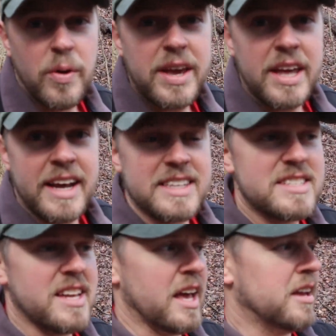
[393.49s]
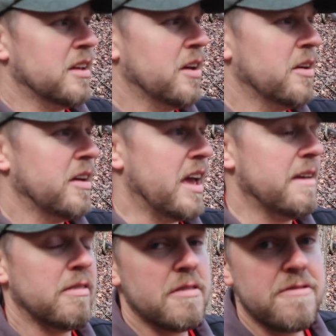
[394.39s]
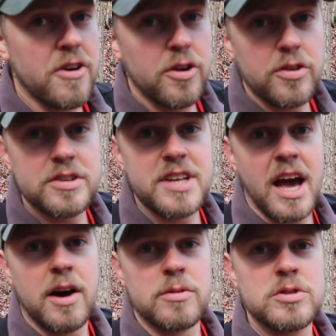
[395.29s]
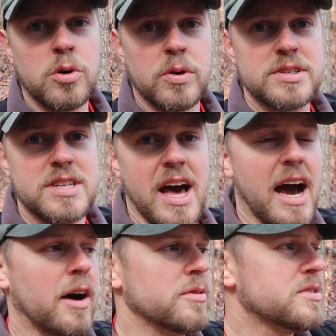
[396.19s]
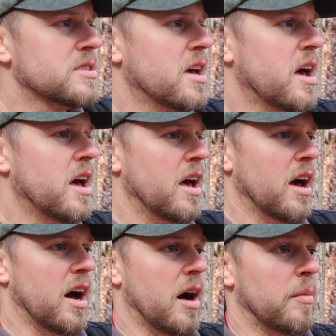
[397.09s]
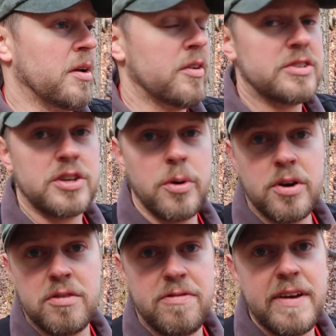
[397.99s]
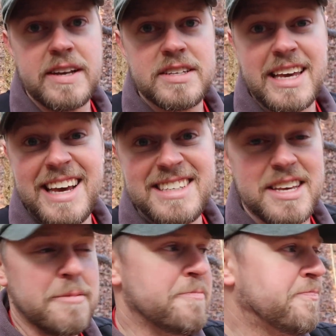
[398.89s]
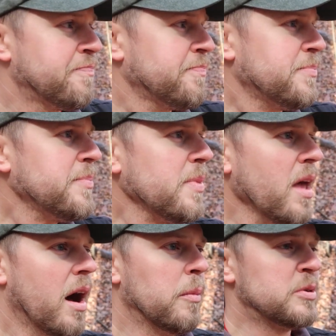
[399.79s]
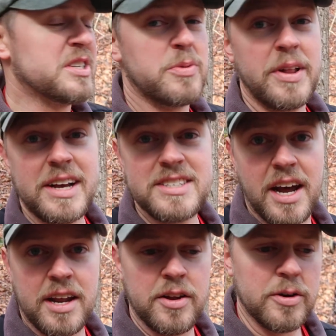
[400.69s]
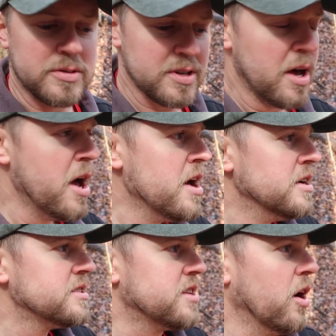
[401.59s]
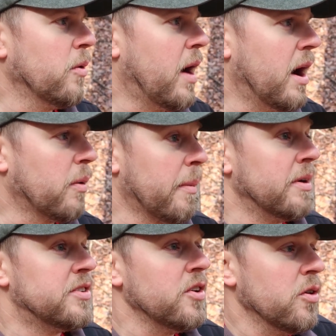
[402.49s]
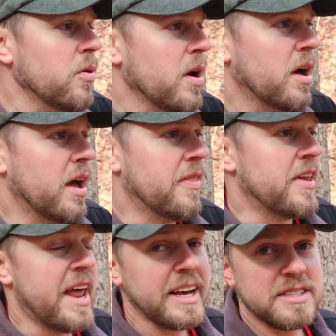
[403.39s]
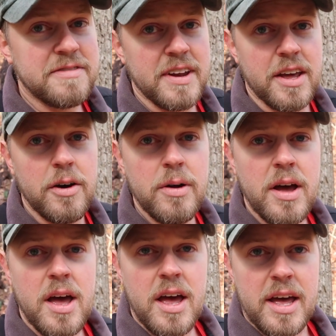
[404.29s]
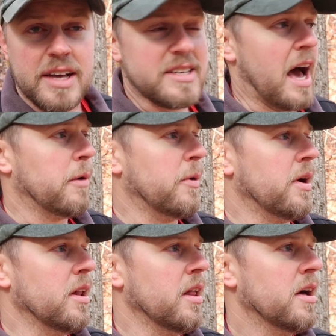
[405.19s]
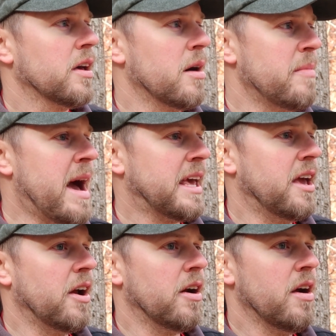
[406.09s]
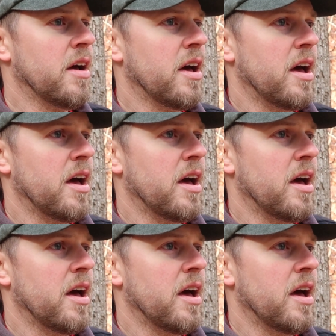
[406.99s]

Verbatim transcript: we can extend even further down towards the house, another 200 feet easy, which is really exciting news. So what I'm going to do in the next video is I will come back here